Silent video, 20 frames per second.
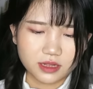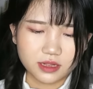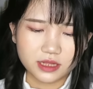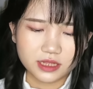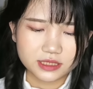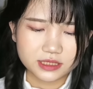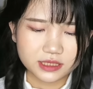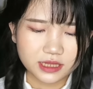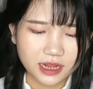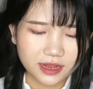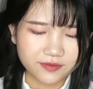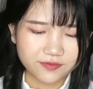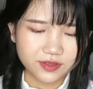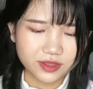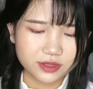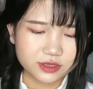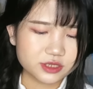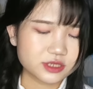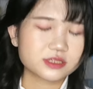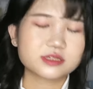Let's dive
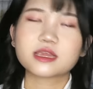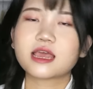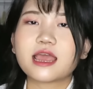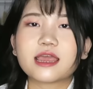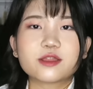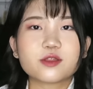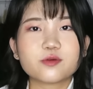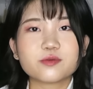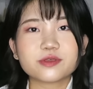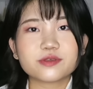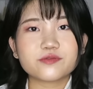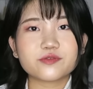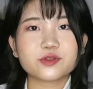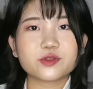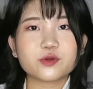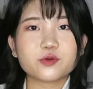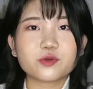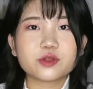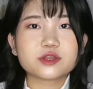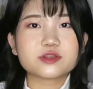in. Just, I don't even
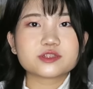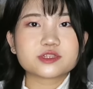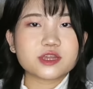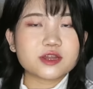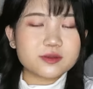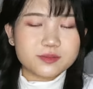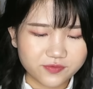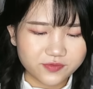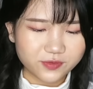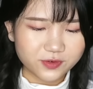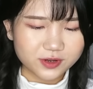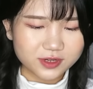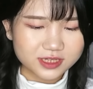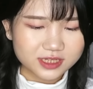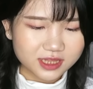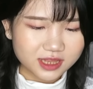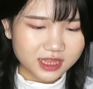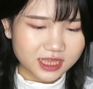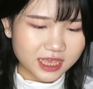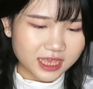know where to start. First
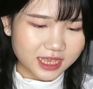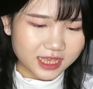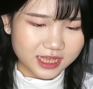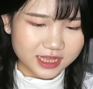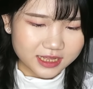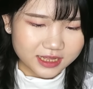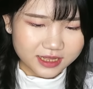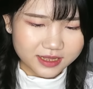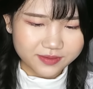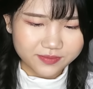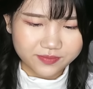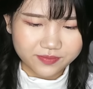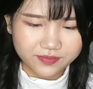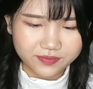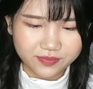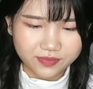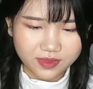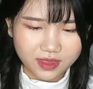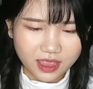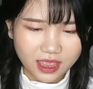thing
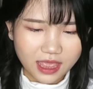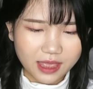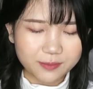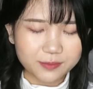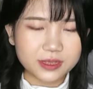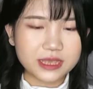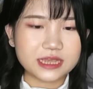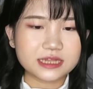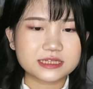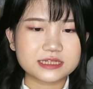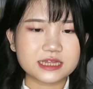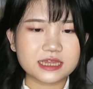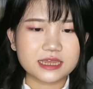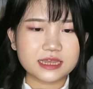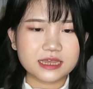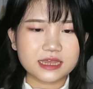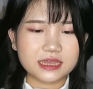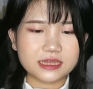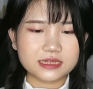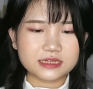I'm
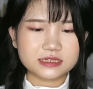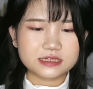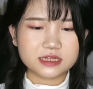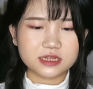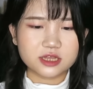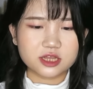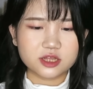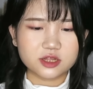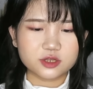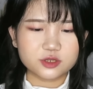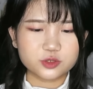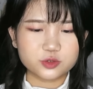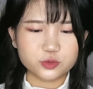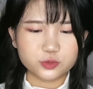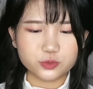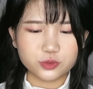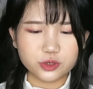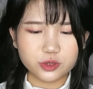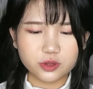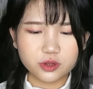guessing is a
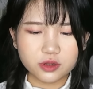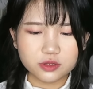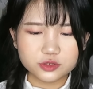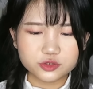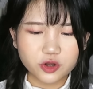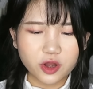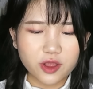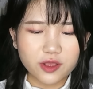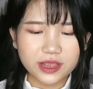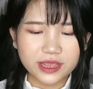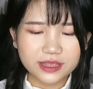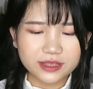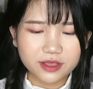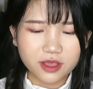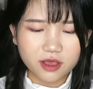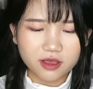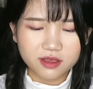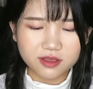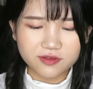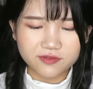doodle drawing
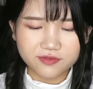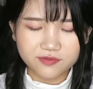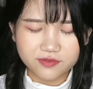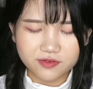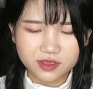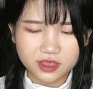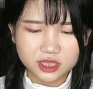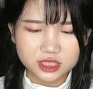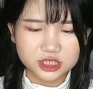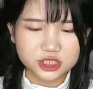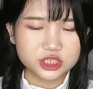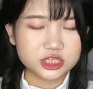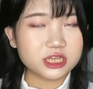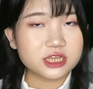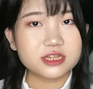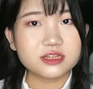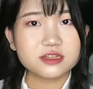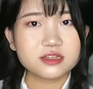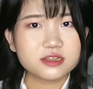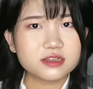of
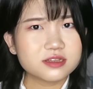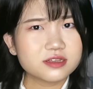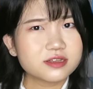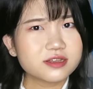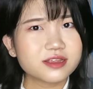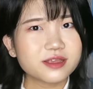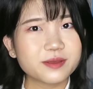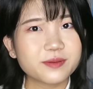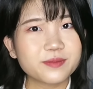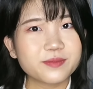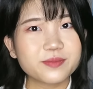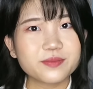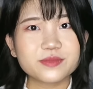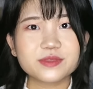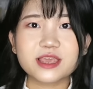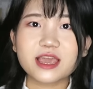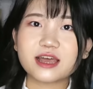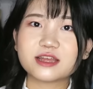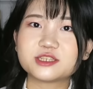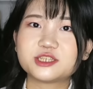Jin.
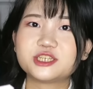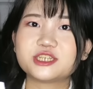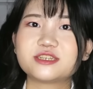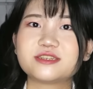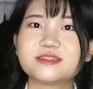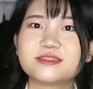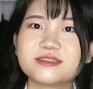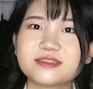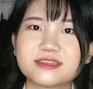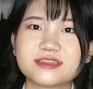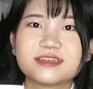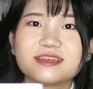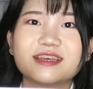Yeah, Jin.